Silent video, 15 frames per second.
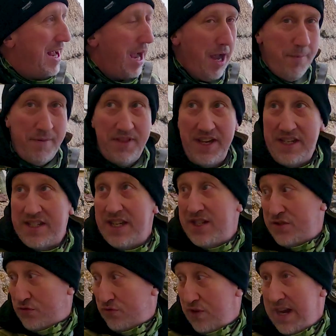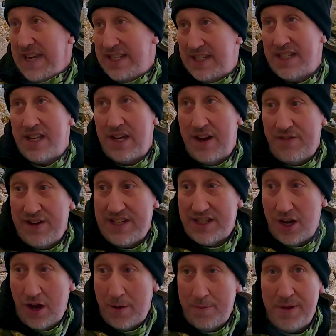But this is great. It's a lovely
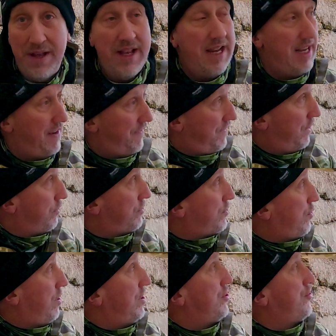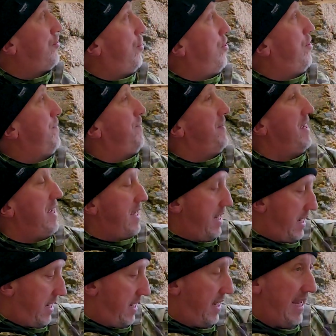tarp. It feels quite strong.
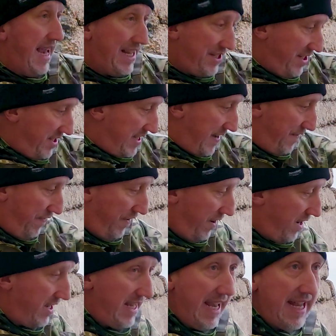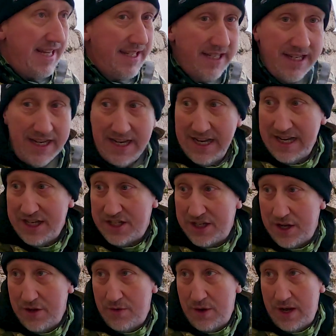It hasn't set fire yet,
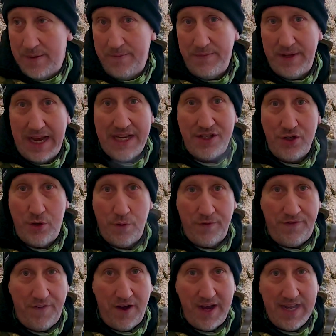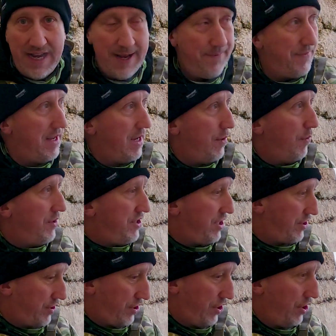so it hasn't caught fire yet, which
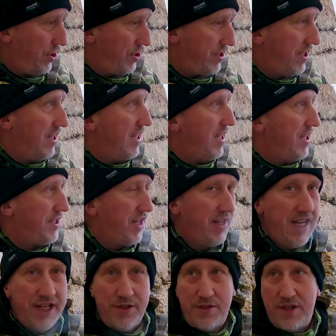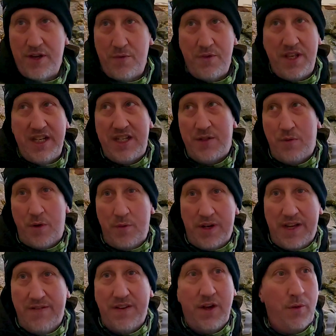is good. So yes, this is what we're
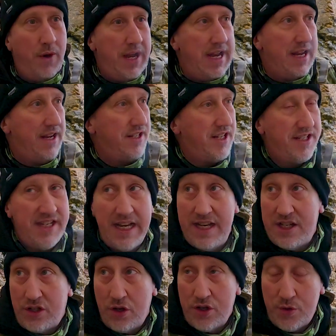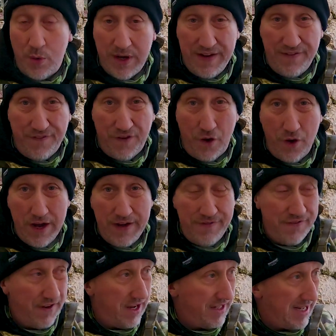giving away. And as I said, it's got
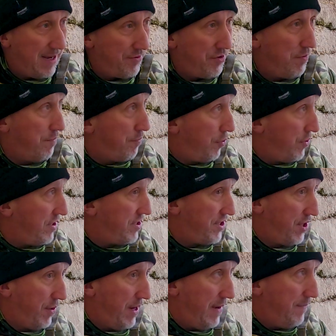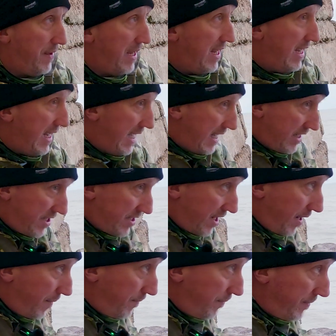25 attachment points to it. It's
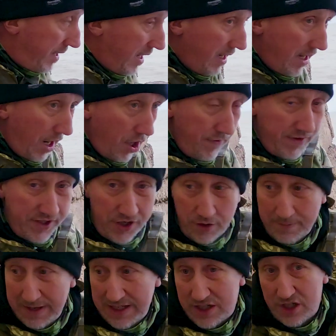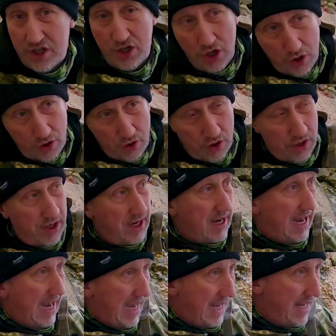over 2 meters long,
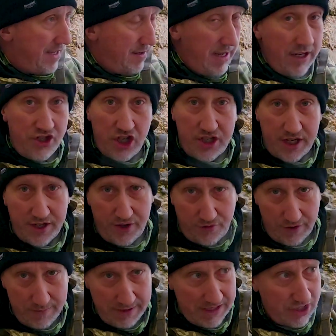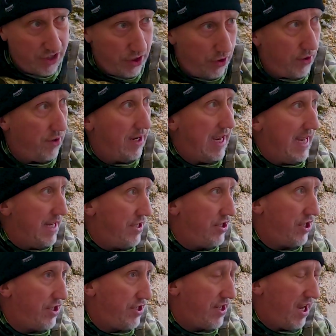and just under 3 meters long, and
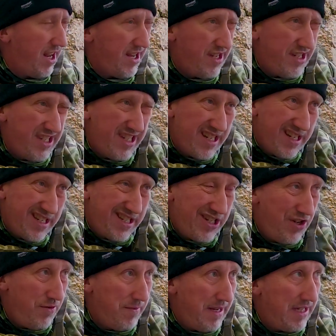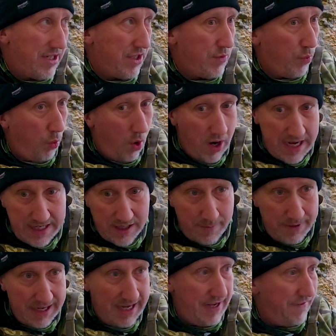just under 2 meters wide, I
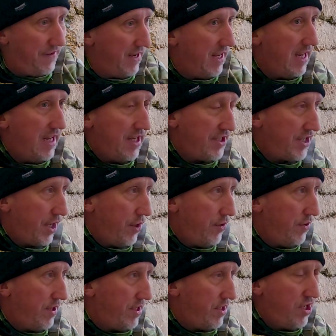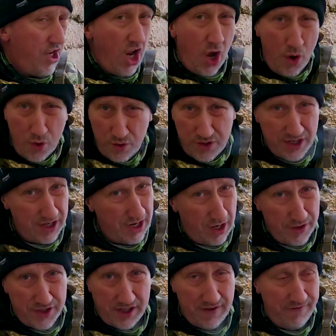believe. So loads and
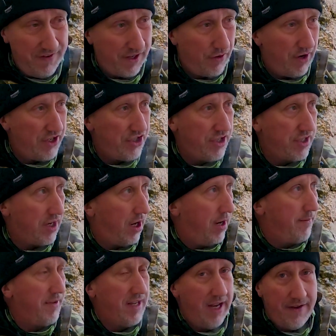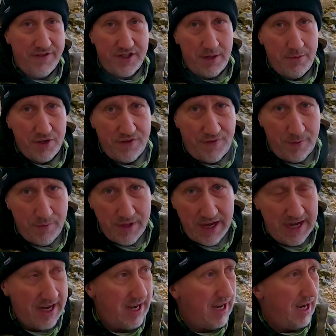loads of configurations. I'm going to have so much fun with
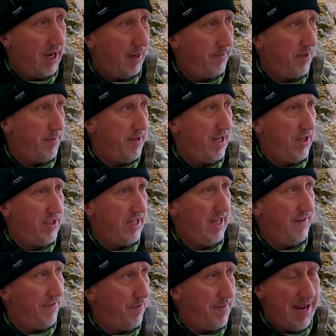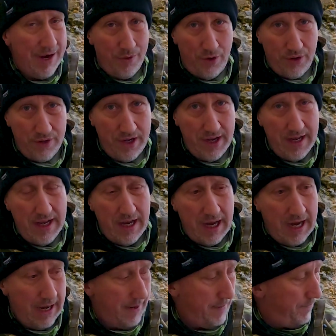it. I'm going to be using it from now on.
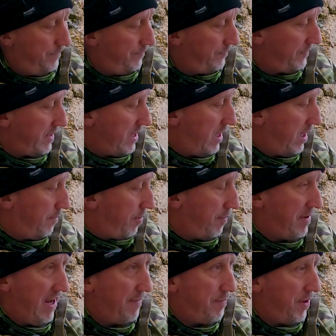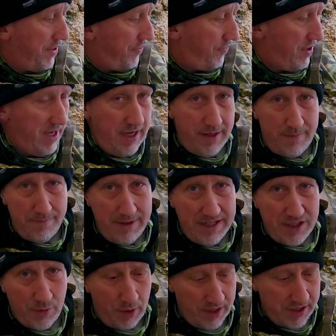I'll probably have my 3
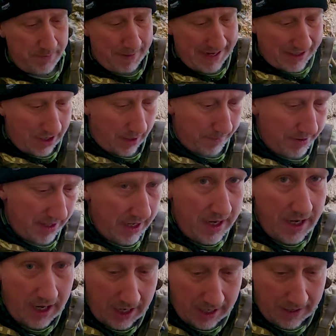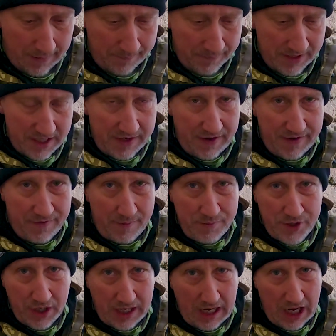meter one as backup if I'm
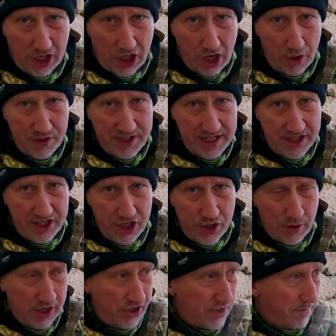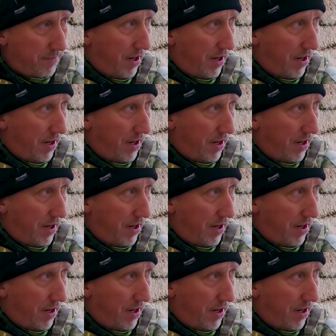doing a closed-in situation.